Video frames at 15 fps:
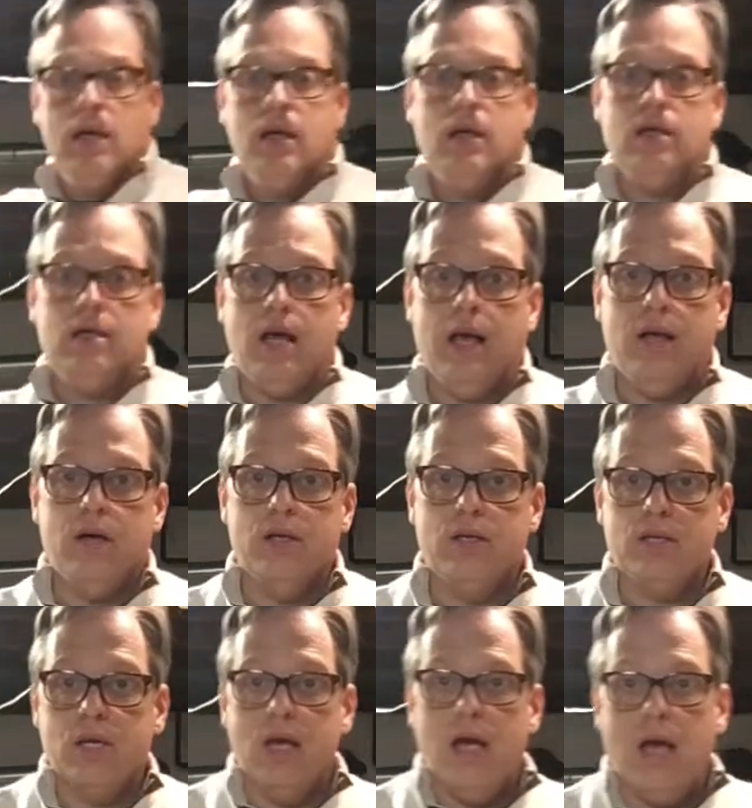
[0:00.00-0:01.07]

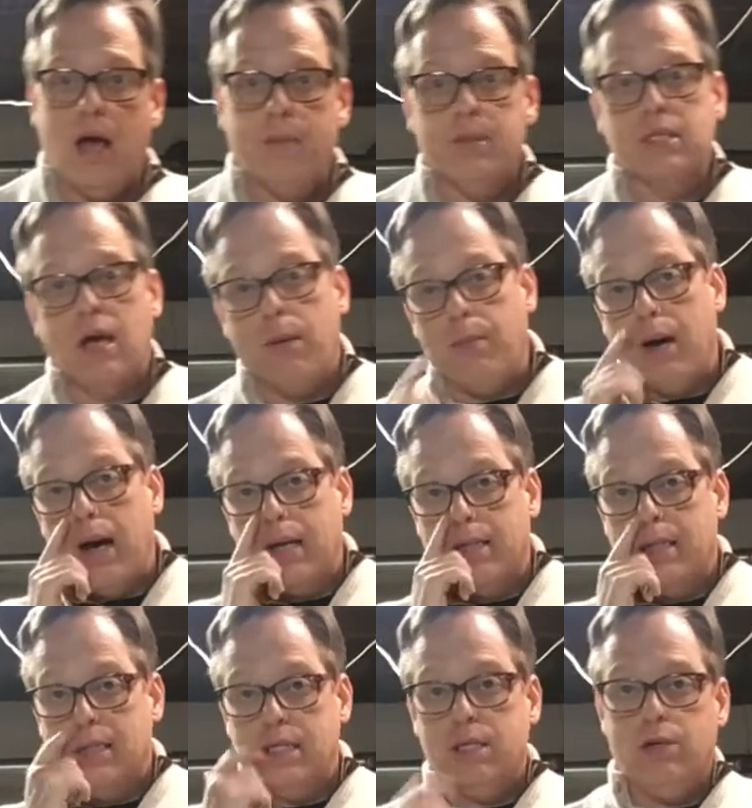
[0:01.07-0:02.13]
containers, Amazon
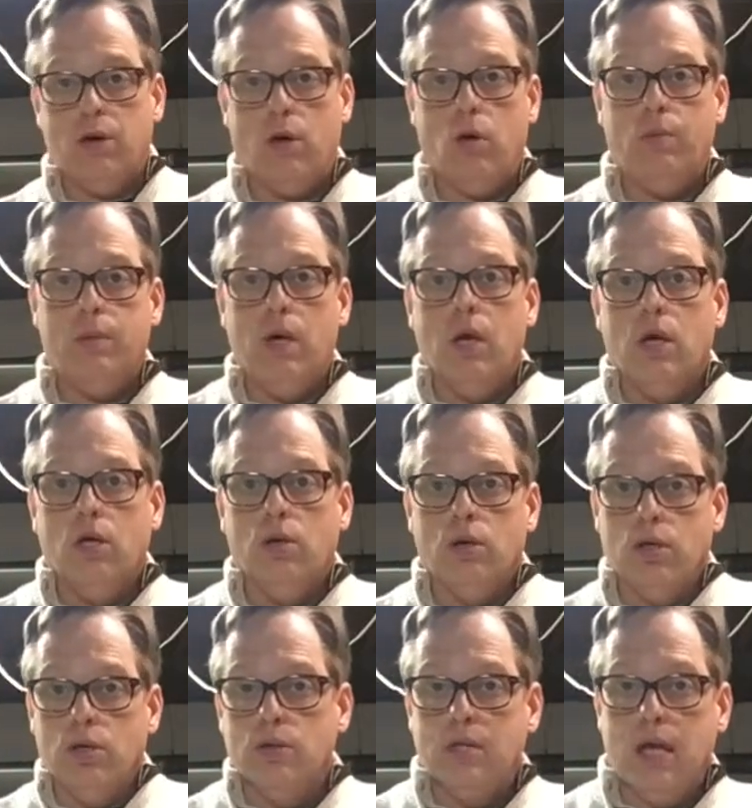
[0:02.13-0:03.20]
boxes in your home, you
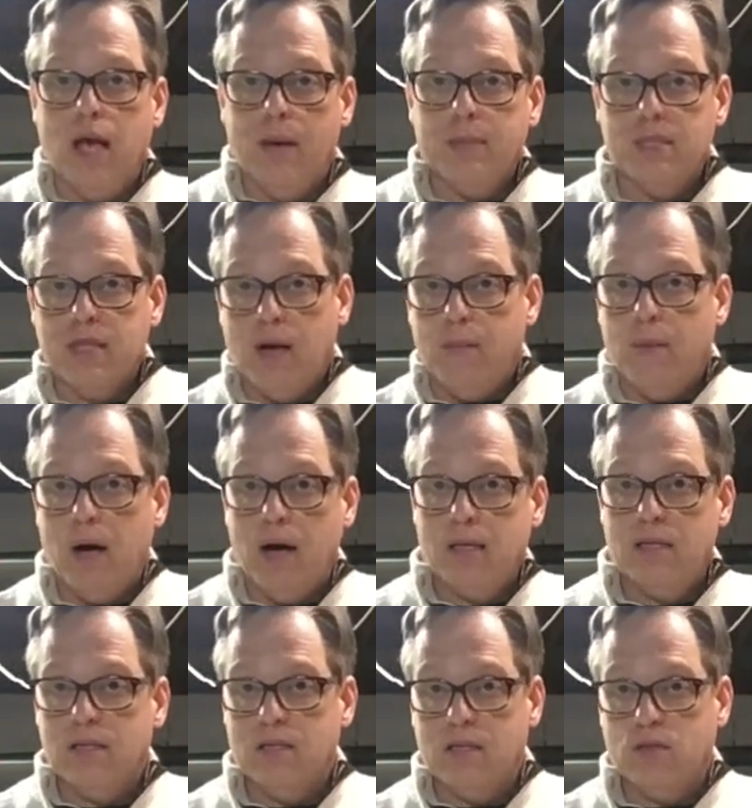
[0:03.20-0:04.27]
can use the Amazon
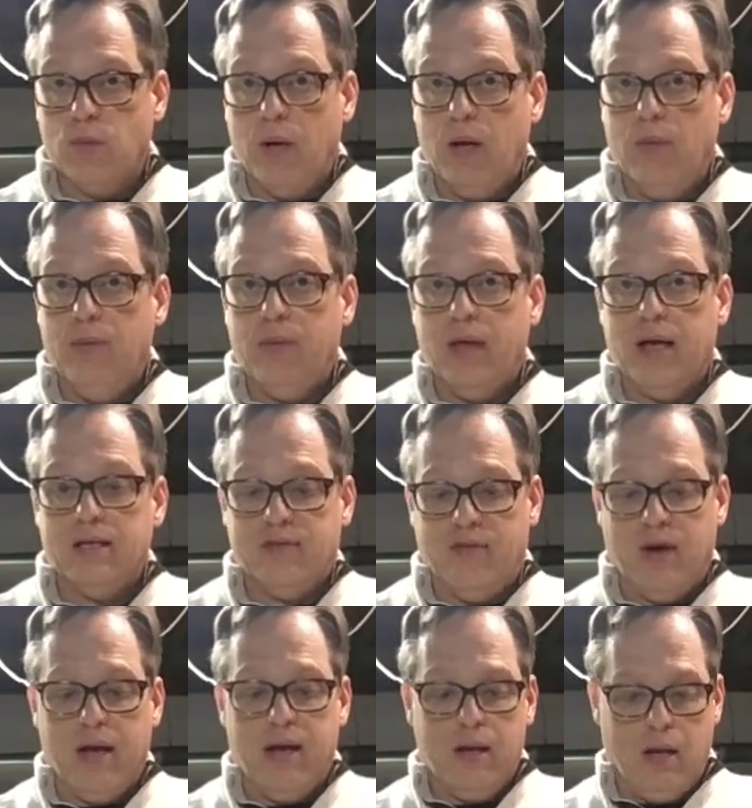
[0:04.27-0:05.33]
boxes as well, that's
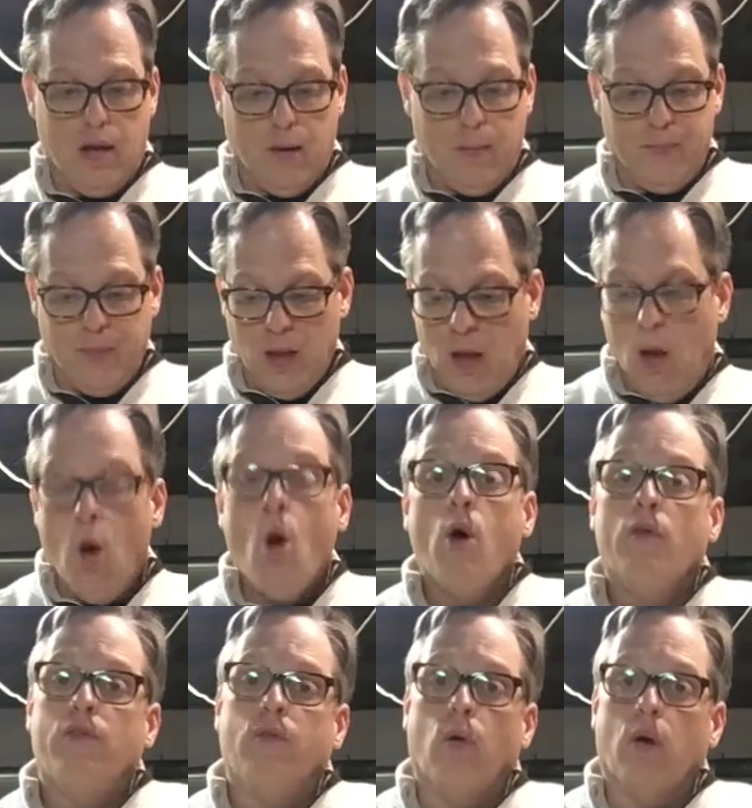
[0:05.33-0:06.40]
fine.
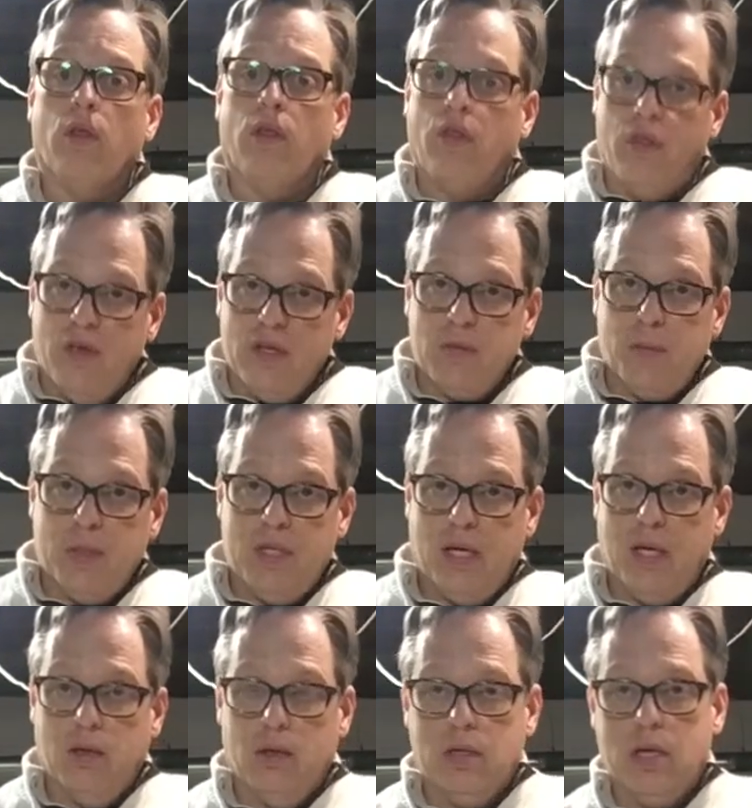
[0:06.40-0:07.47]
For this
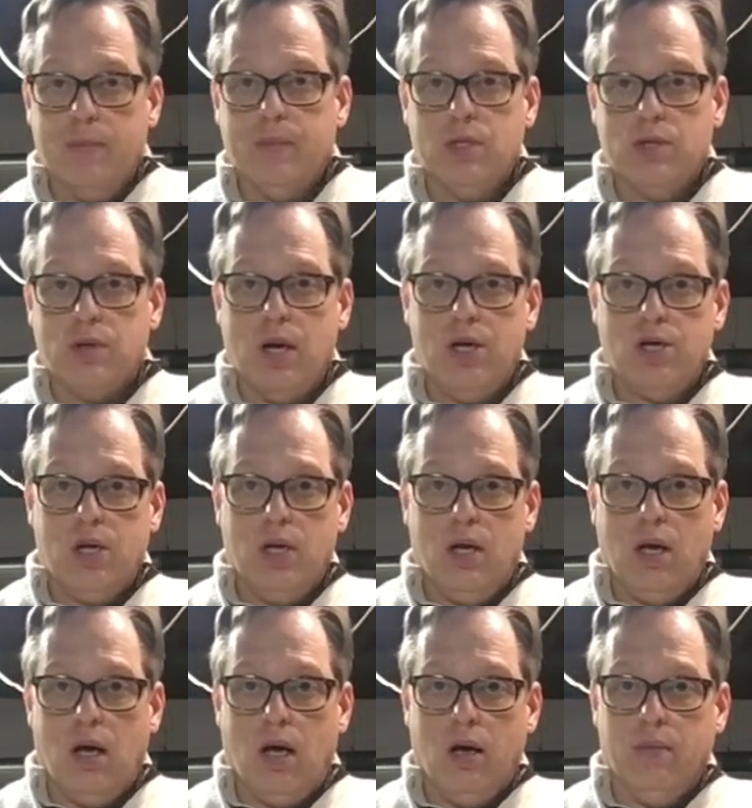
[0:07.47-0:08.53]
particular demonstration,
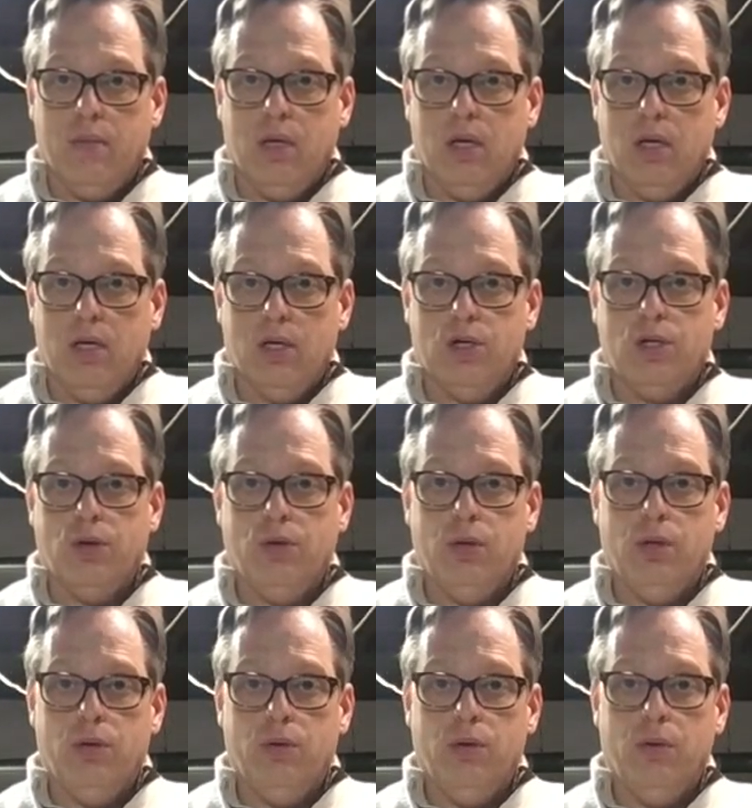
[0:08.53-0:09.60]
I'm going to show
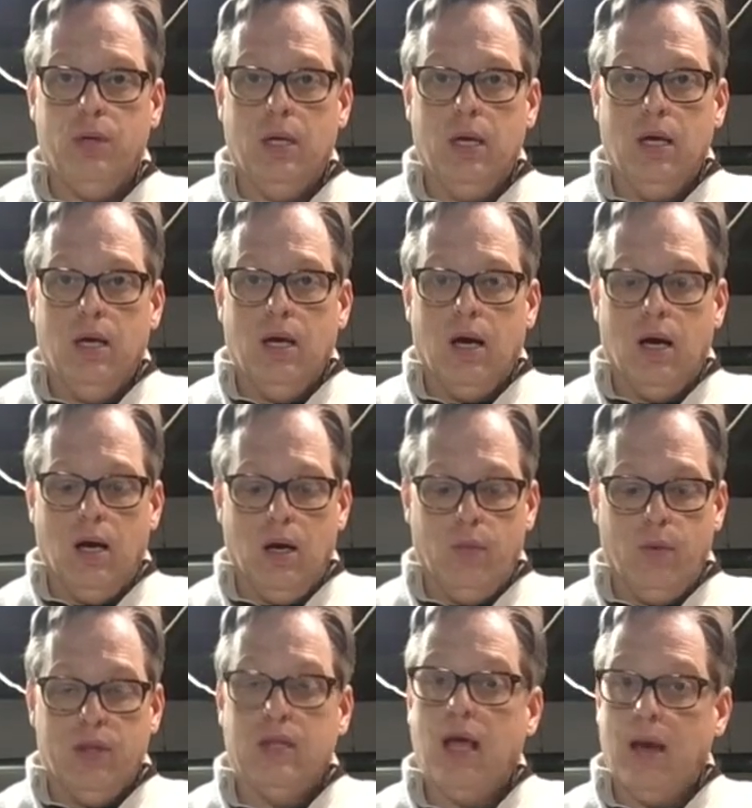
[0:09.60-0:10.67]
you
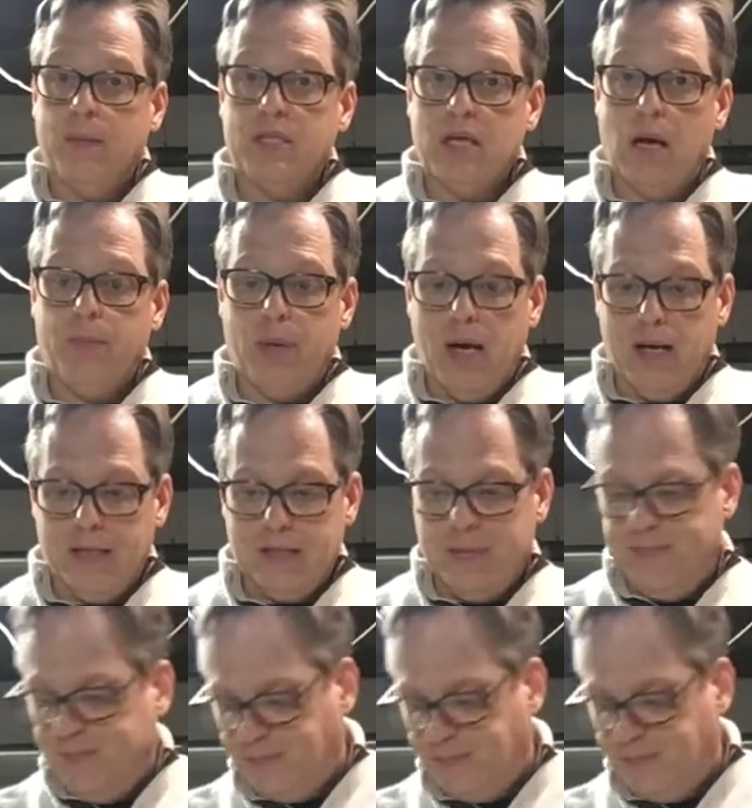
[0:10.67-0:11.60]
with the Amazon box.